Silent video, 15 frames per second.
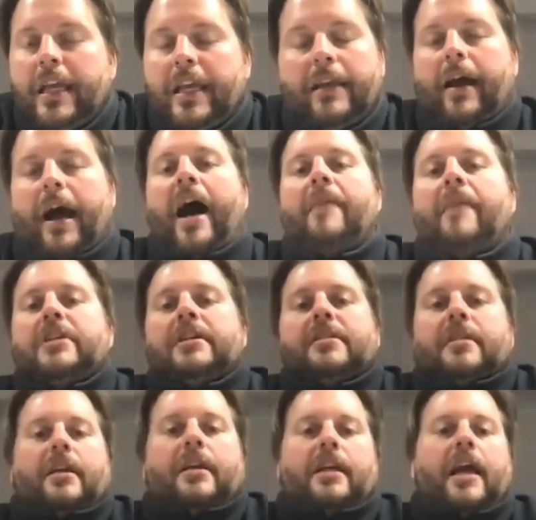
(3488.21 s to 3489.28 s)
he
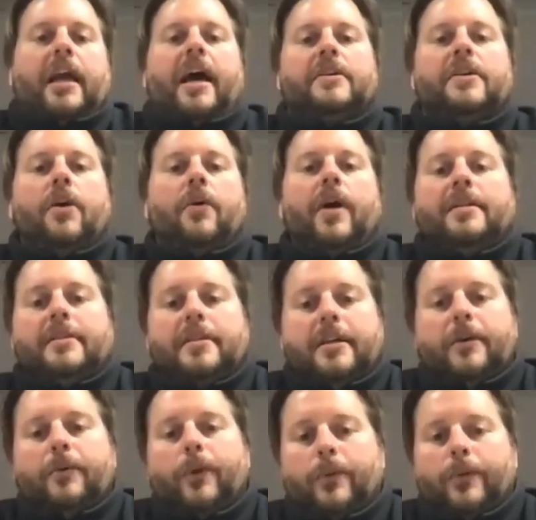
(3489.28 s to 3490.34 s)
obviously he had no
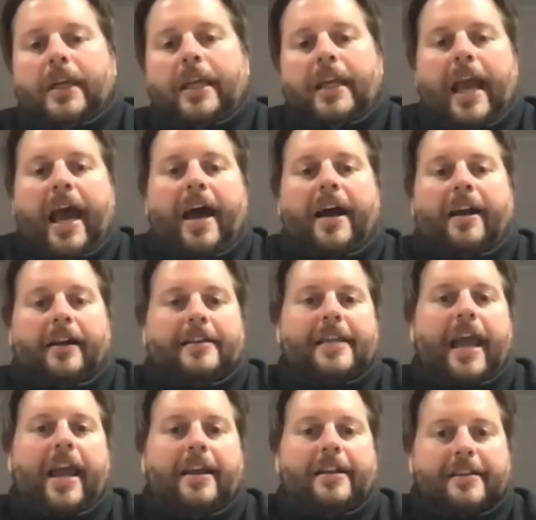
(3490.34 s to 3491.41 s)
idea what he had on his
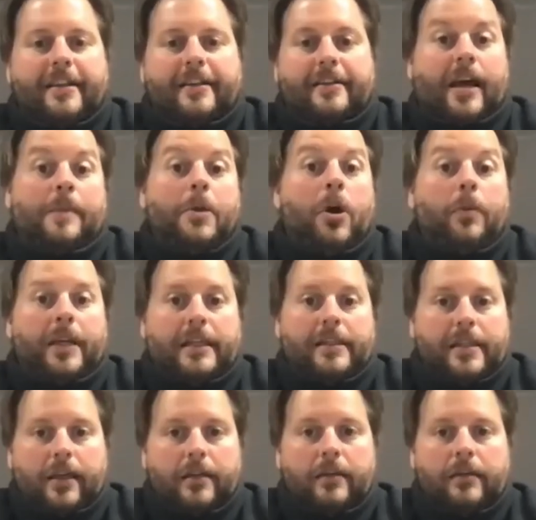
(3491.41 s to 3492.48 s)
hands at the time. Nobody
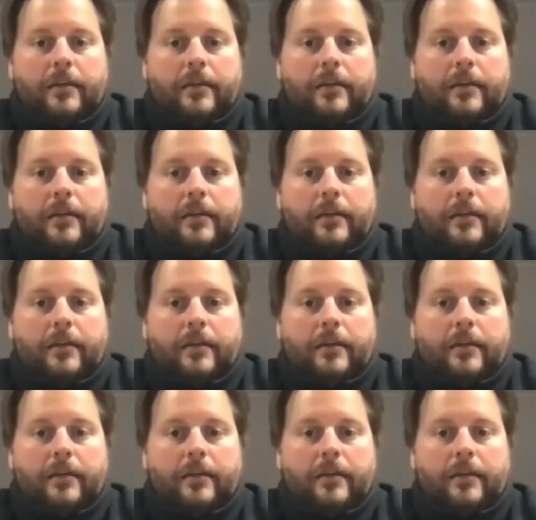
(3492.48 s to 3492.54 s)
did.